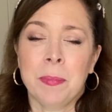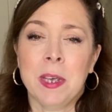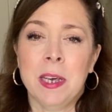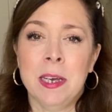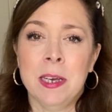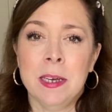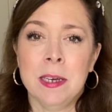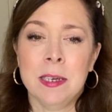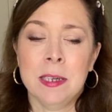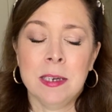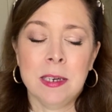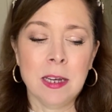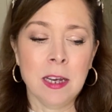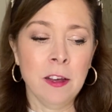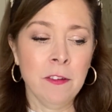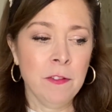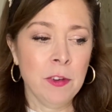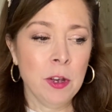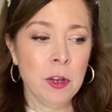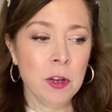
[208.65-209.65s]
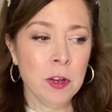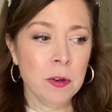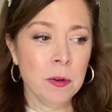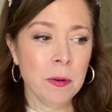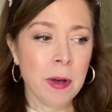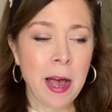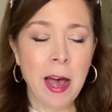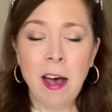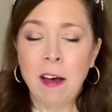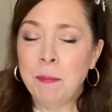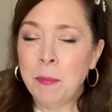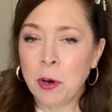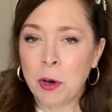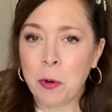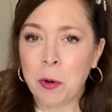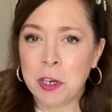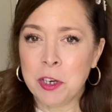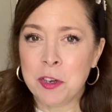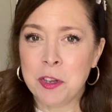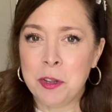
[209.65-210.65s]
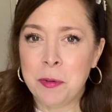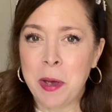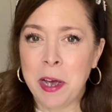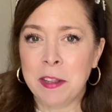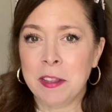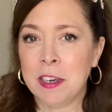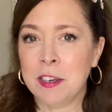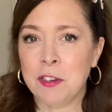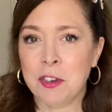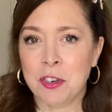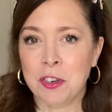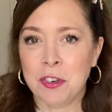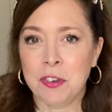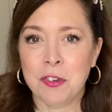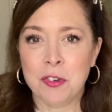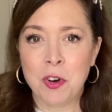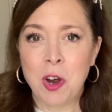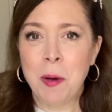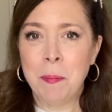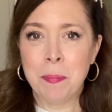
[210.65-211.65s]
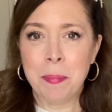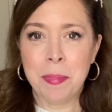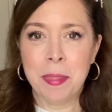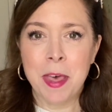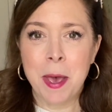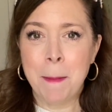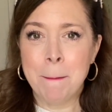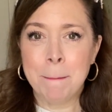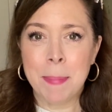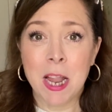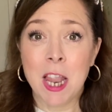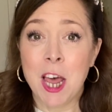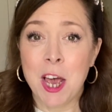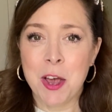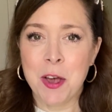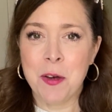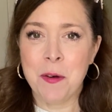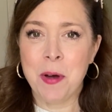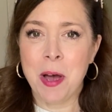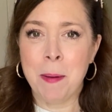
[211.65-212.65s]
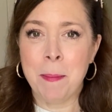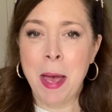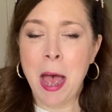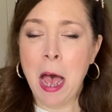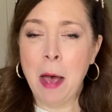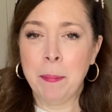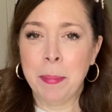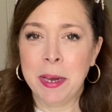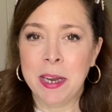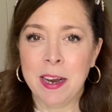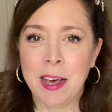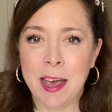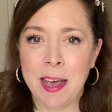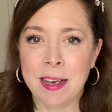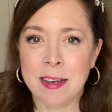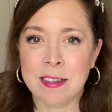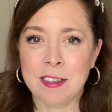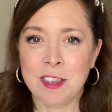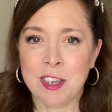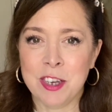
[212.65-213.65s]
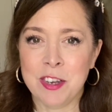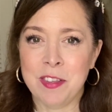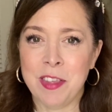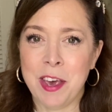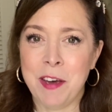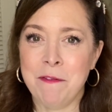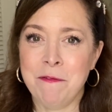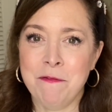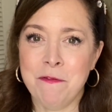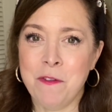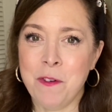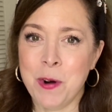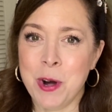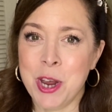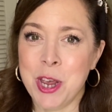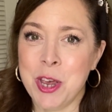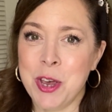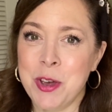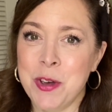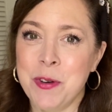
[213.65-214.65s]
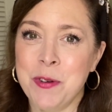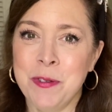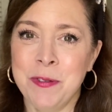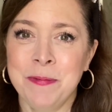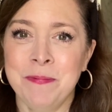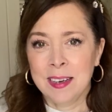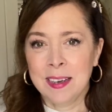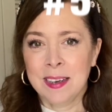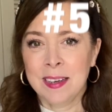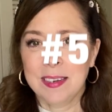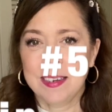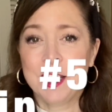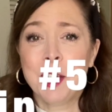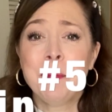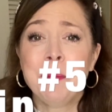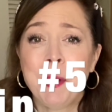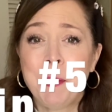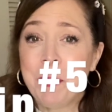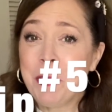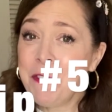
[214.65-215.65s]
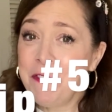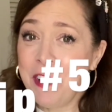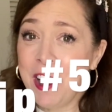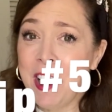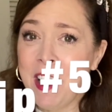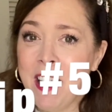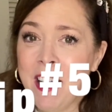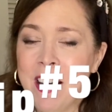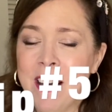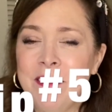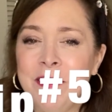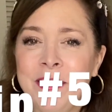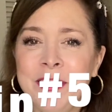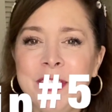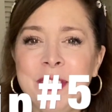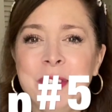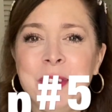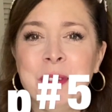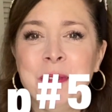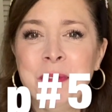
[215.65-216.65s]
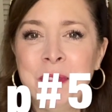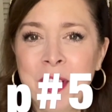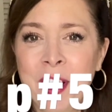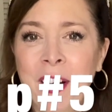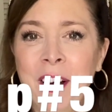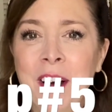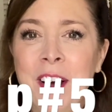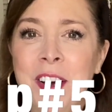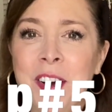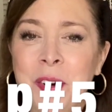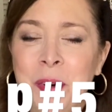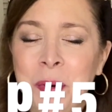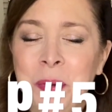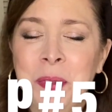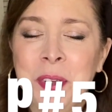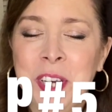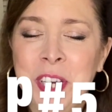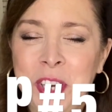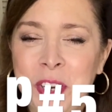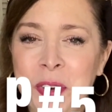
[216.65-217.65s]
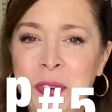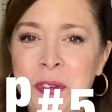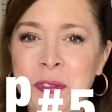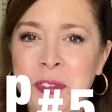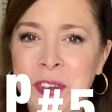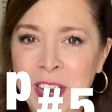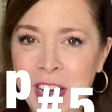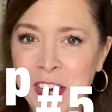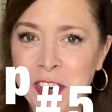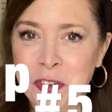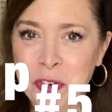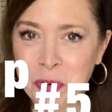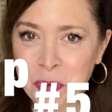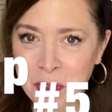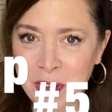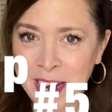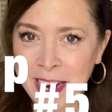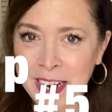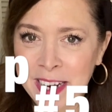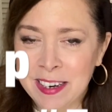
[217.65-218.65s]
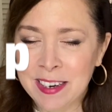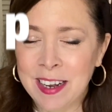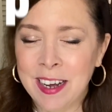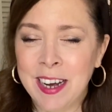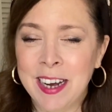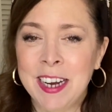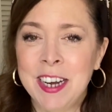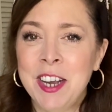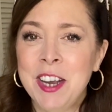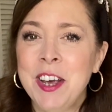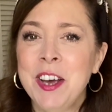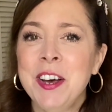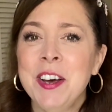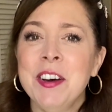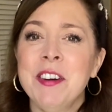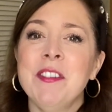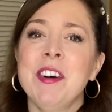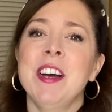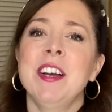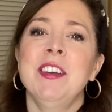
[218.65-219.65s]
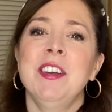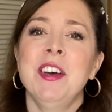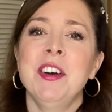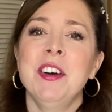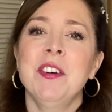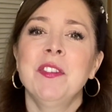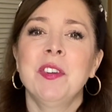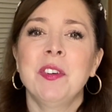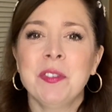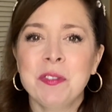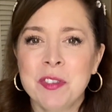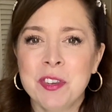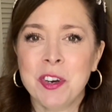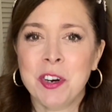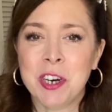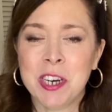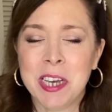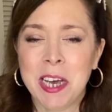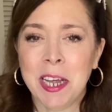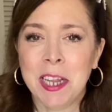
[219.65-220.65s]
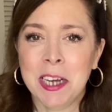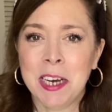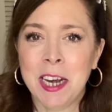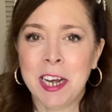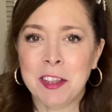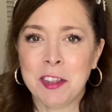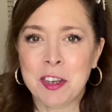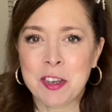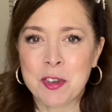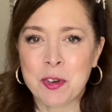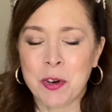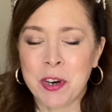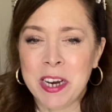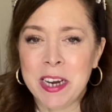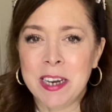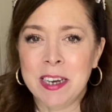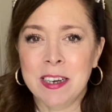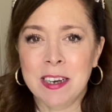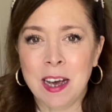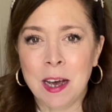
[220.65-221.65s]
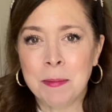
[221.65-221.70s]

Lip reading: And if you have more questions about this, drop them below. I'm happy to answer them for you. Tip number 5, do not only use natural light. I know. Don't start yelling at the screen.